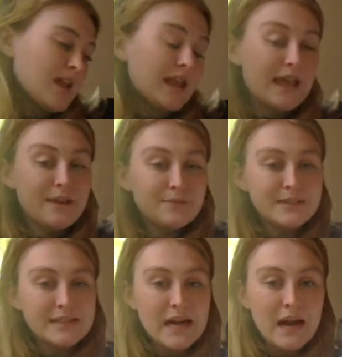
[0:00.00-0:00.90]
It was
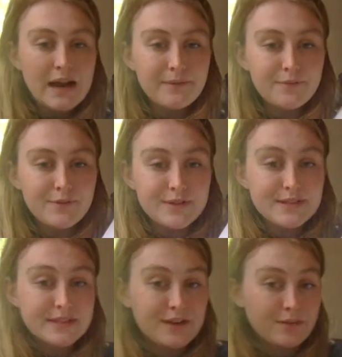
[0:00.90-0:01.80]
time for the
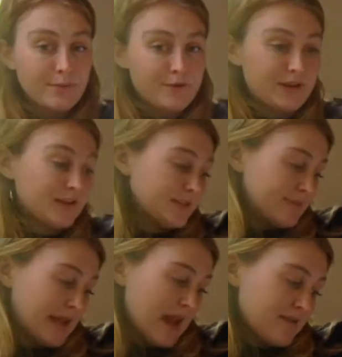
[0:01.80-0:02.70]
ceremony to
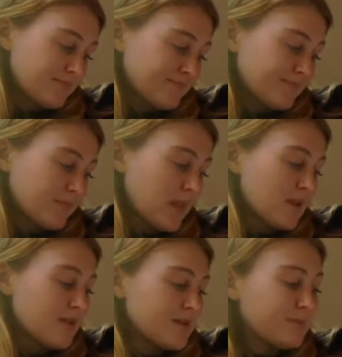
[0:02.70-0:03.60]
begin.
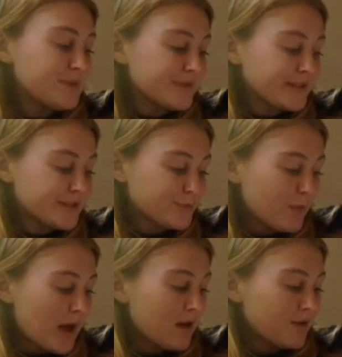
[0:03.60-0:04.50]
The music
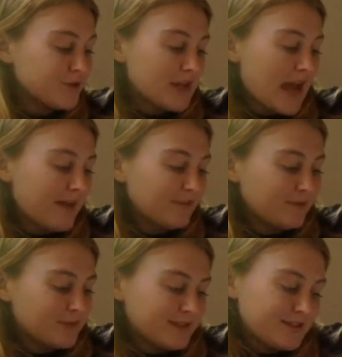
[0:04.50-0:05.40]
swelled,
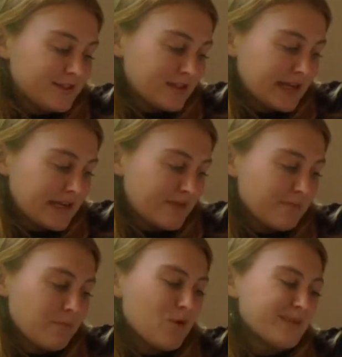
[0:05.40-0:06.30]
everyone stood. The
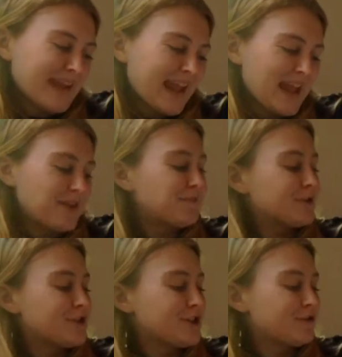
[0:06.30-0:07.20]
moment came for
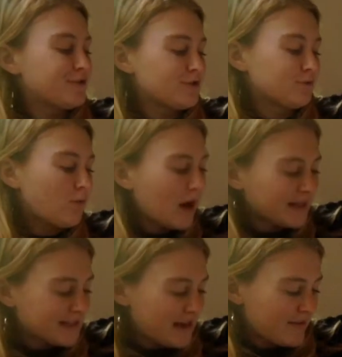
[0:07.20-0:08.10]
Ginger to walk
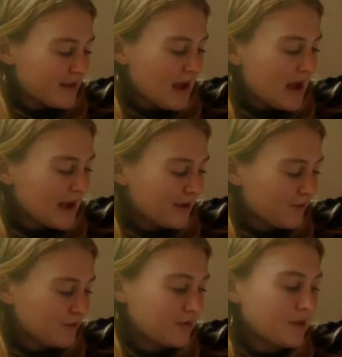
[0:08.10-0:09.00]
down the
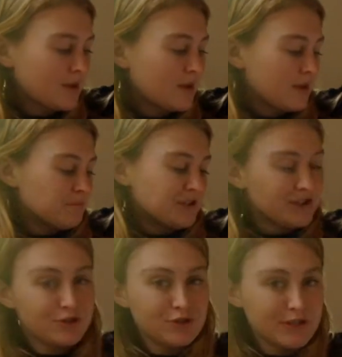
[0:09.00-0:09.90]
aisle, but
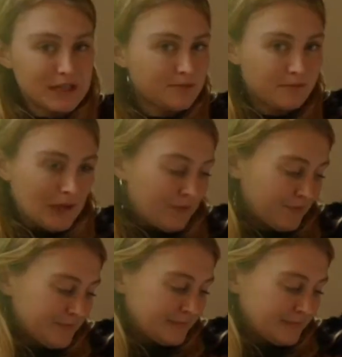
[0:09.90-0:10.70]
Ginger didn't move.